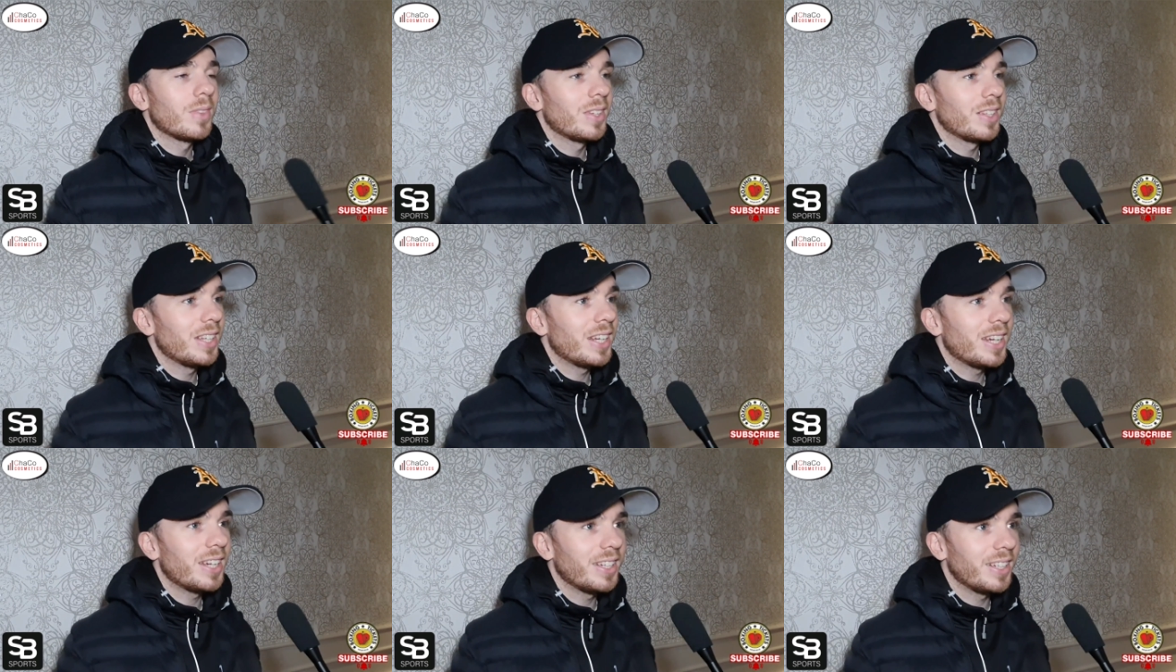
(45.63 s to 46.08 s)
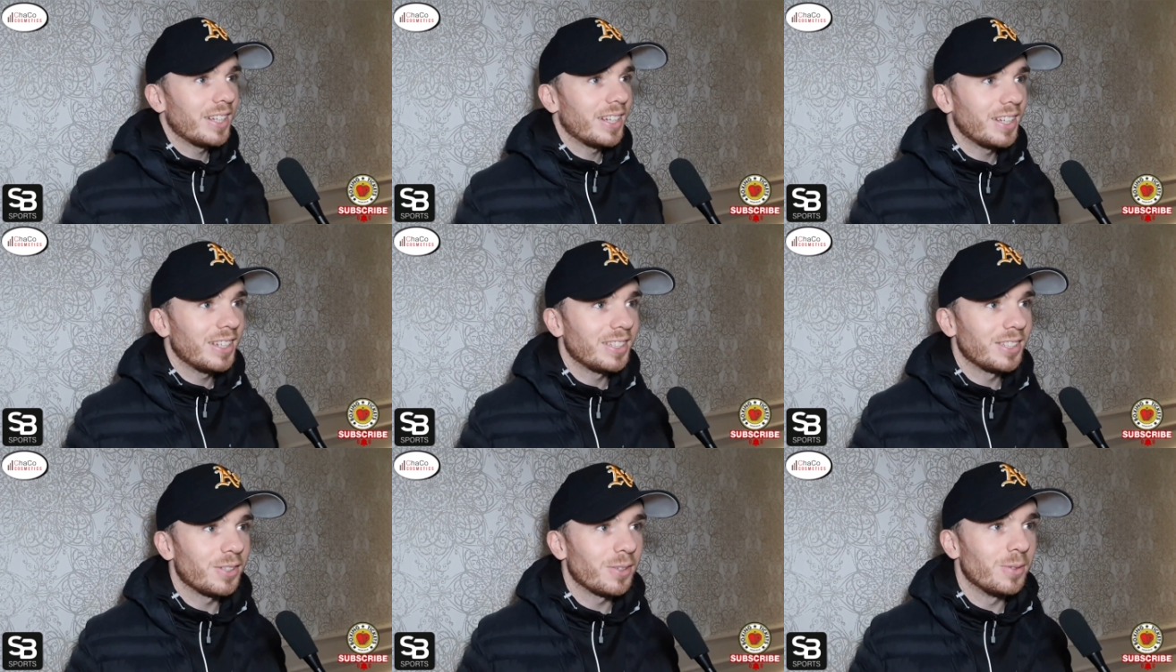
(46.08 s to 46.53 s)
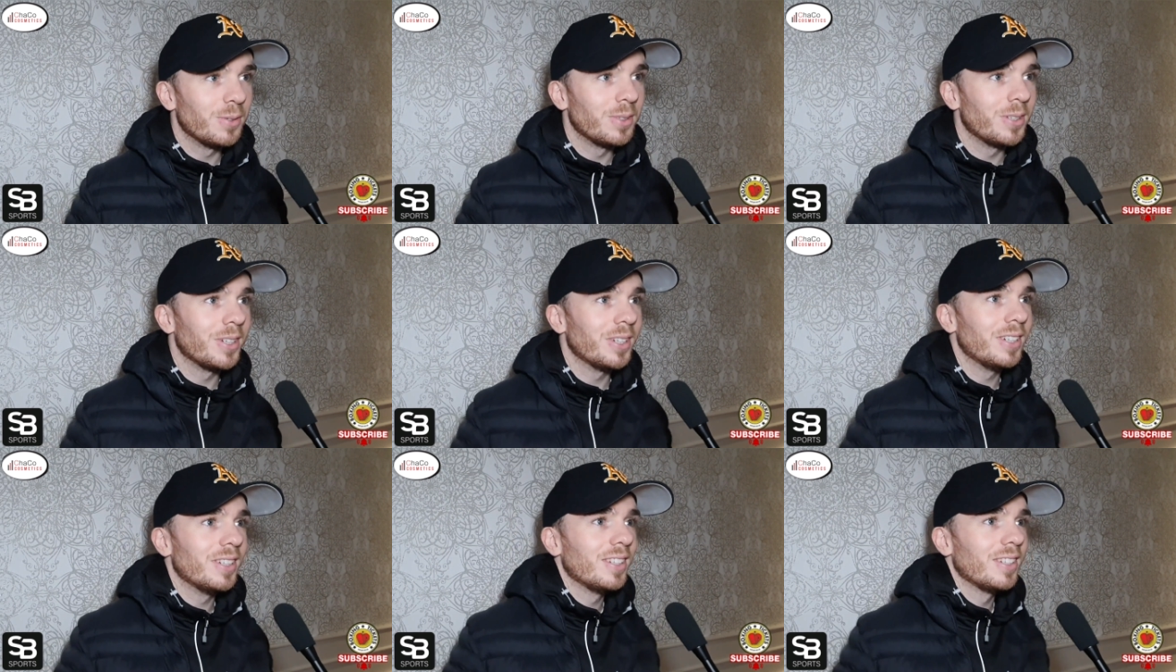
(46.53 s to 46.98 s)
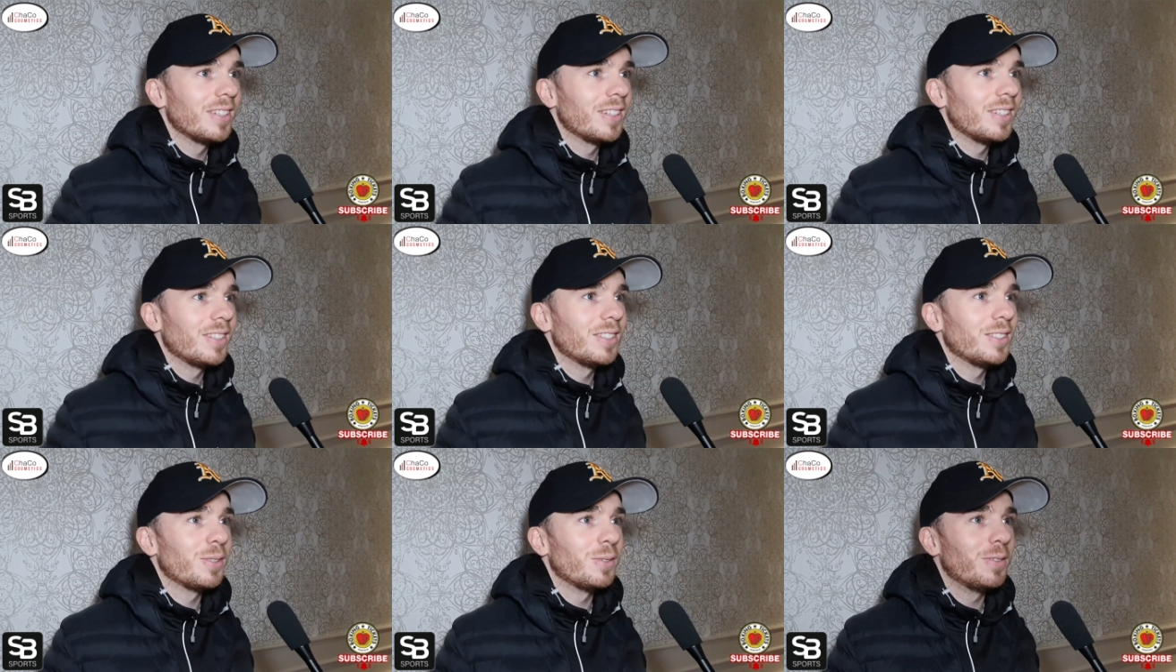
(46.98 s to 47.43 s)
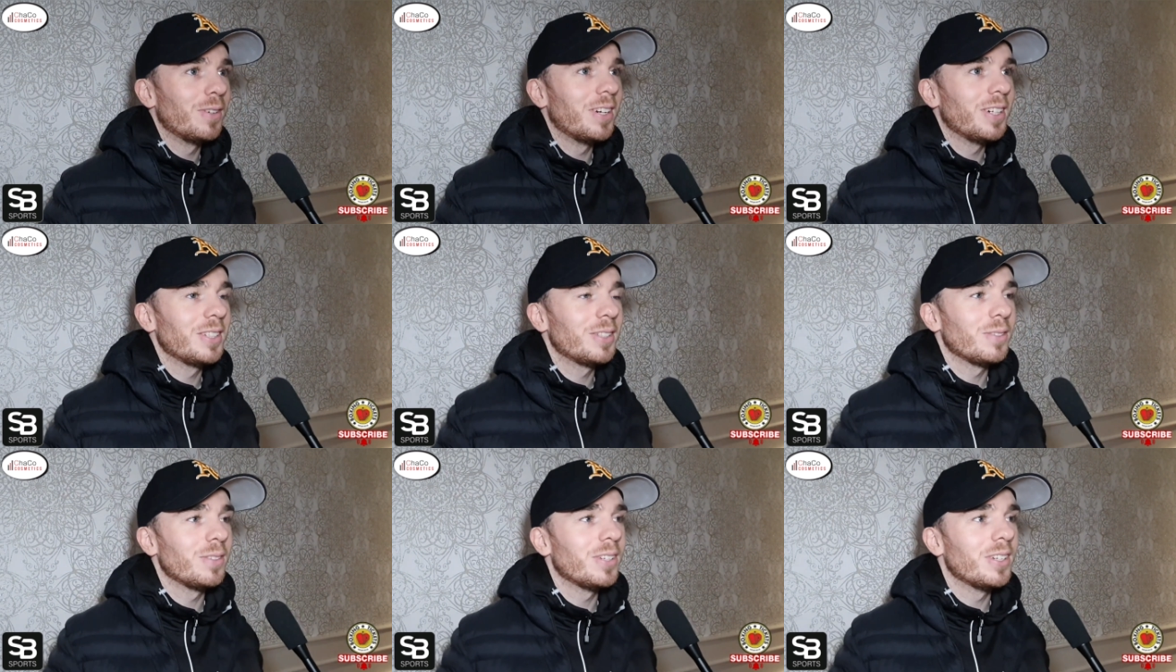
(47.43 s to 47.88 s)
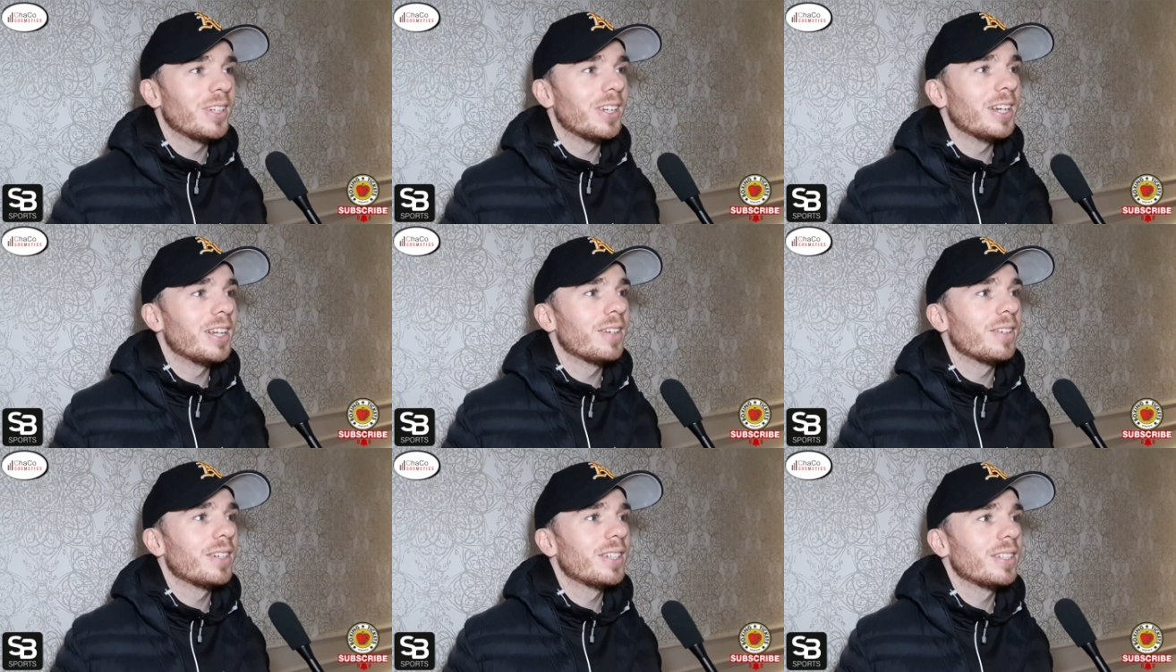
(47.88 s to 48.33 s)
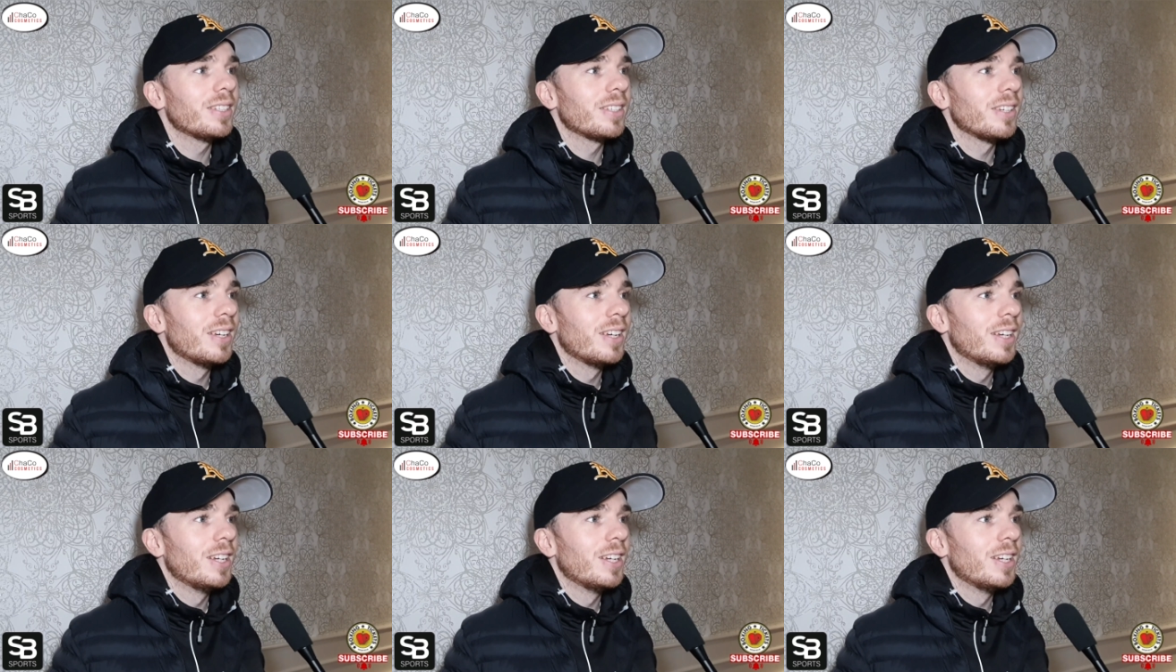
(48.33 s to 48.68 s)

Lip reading: Yeah, it's going good. So far, so good anyways.